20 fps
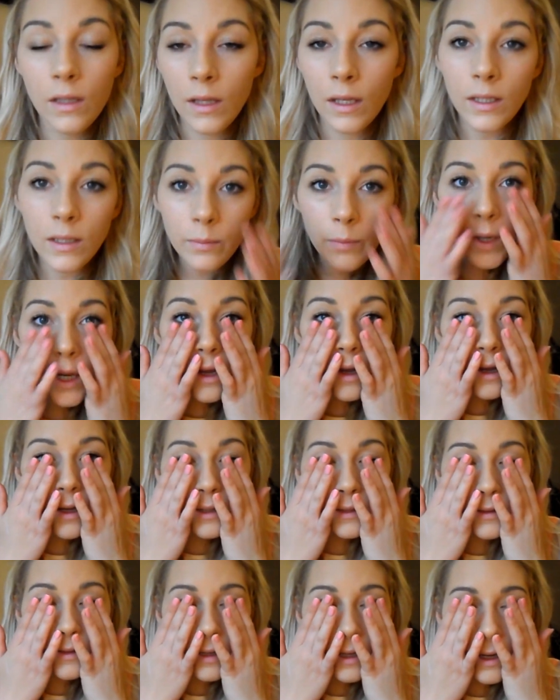So that's my
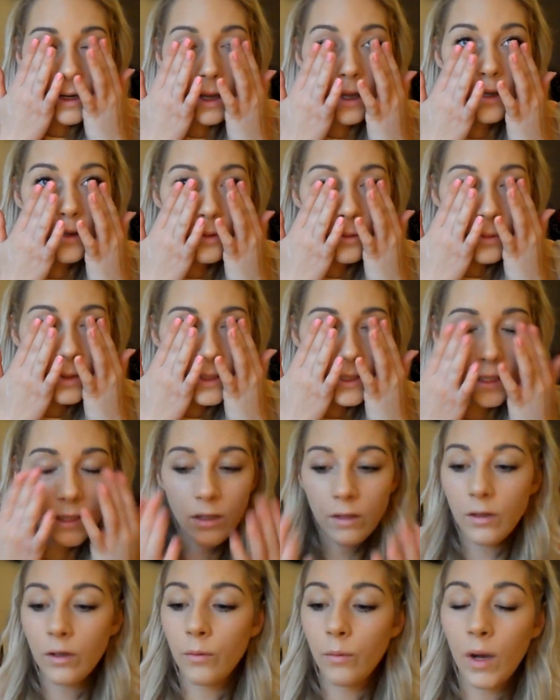eyes. Then I
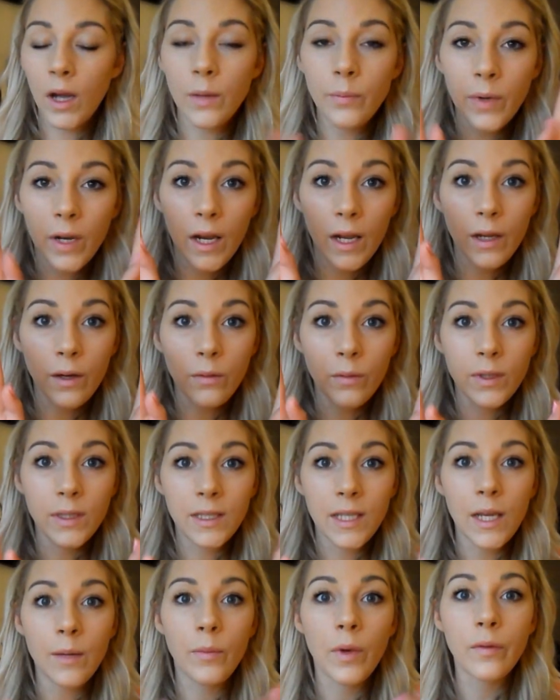don't know why, but I
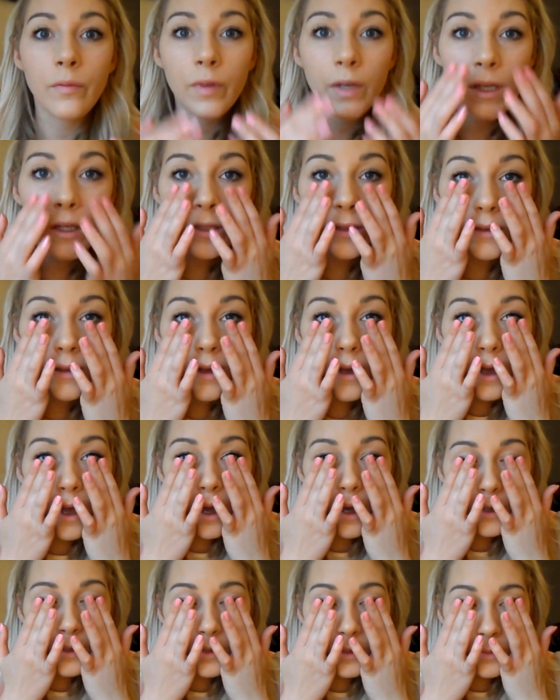always take my fingers
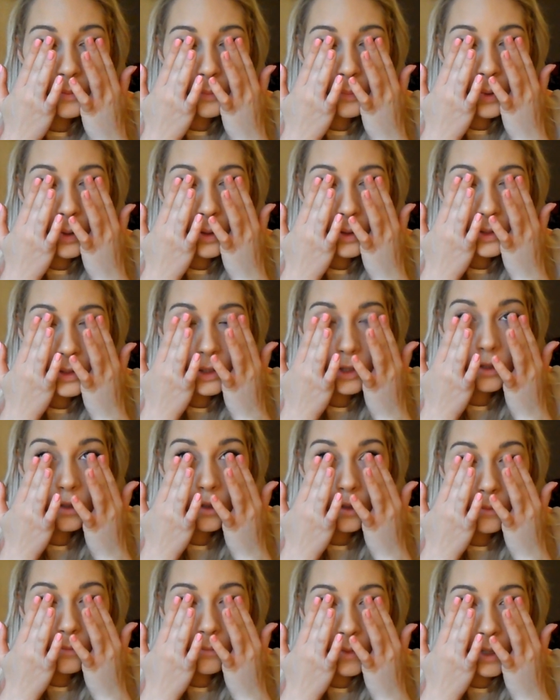and just
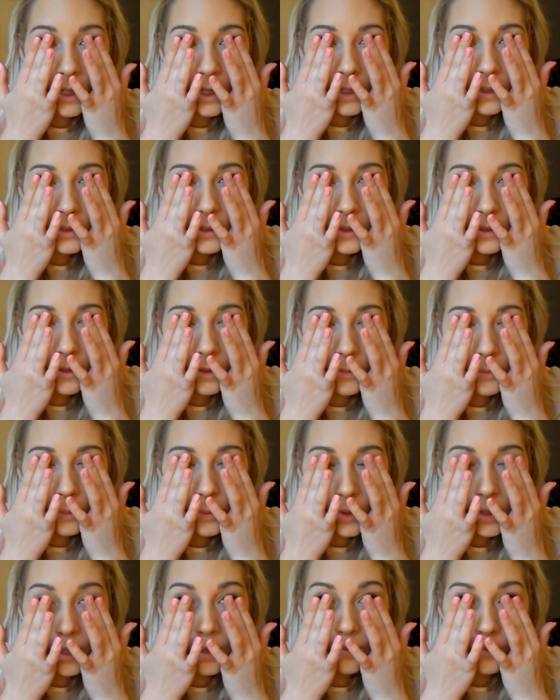push my lashes
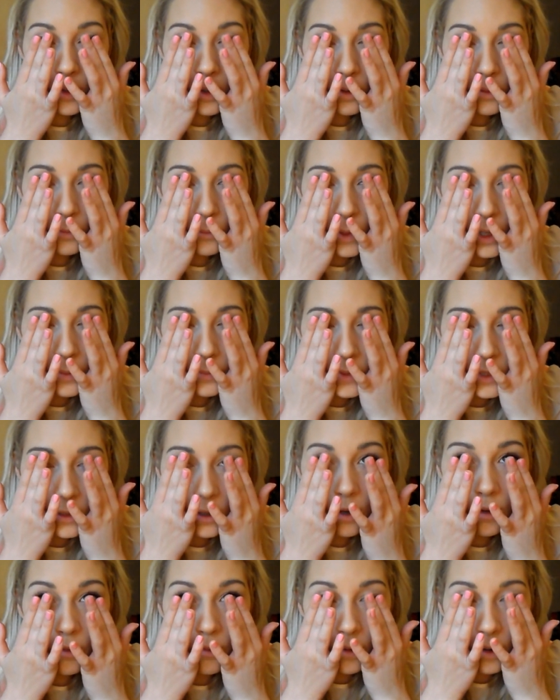up when they've got wet
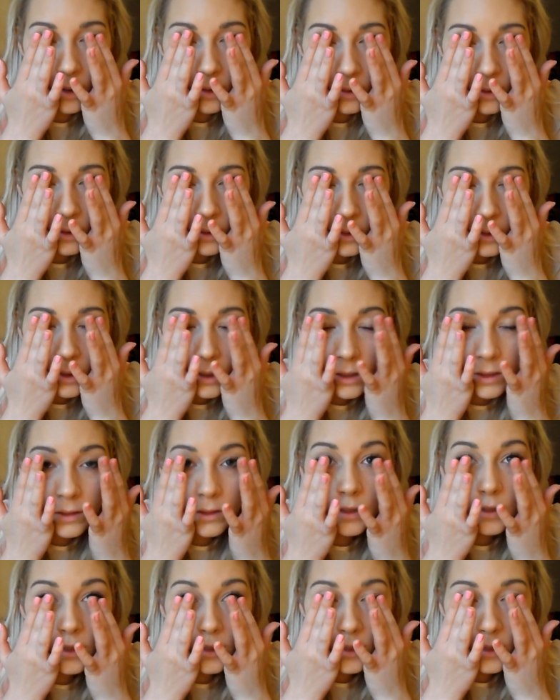mascara on
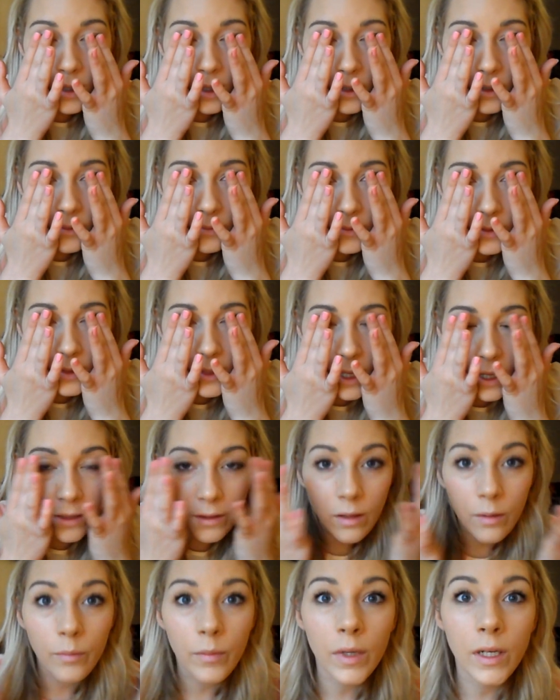to just kind of
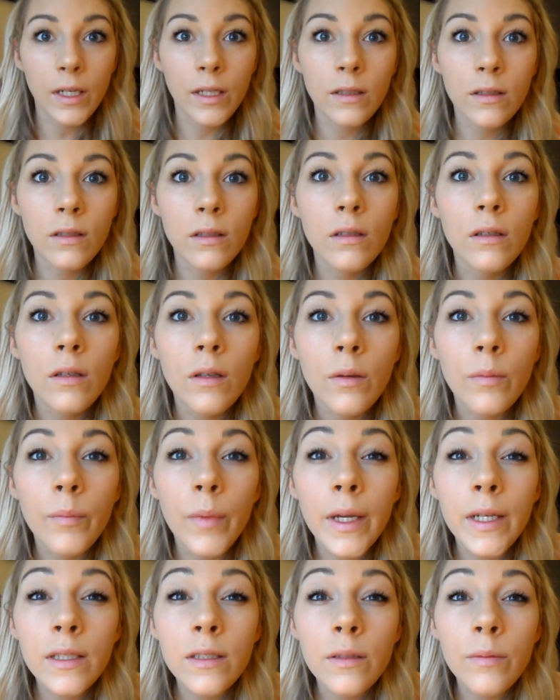set them, and it
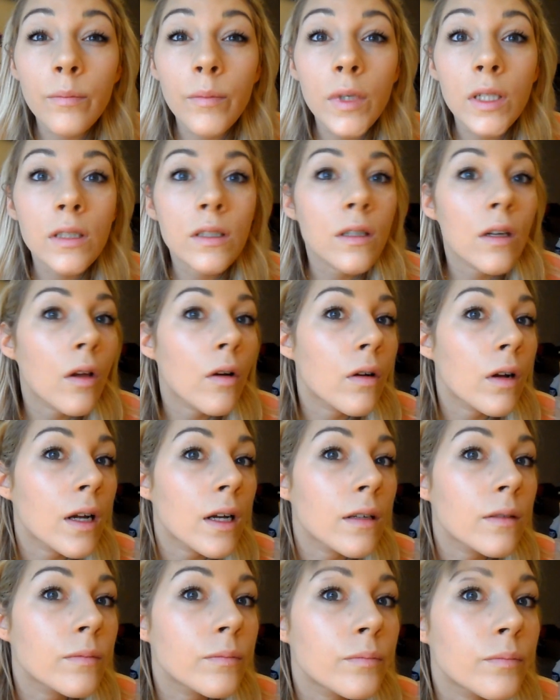makes them much
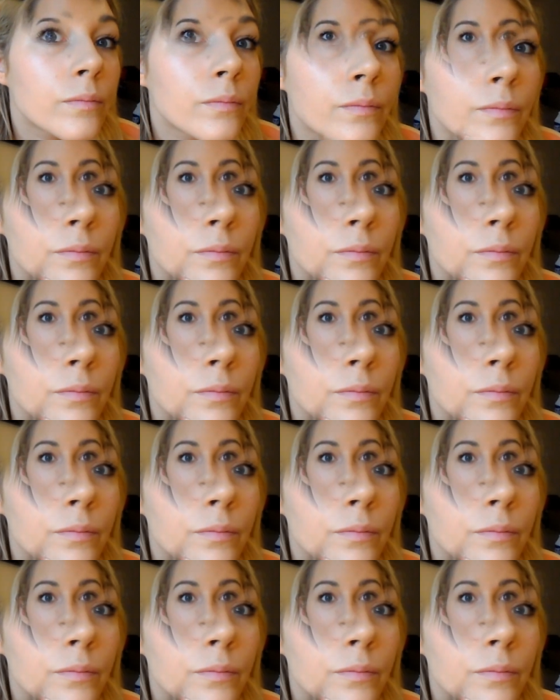longer.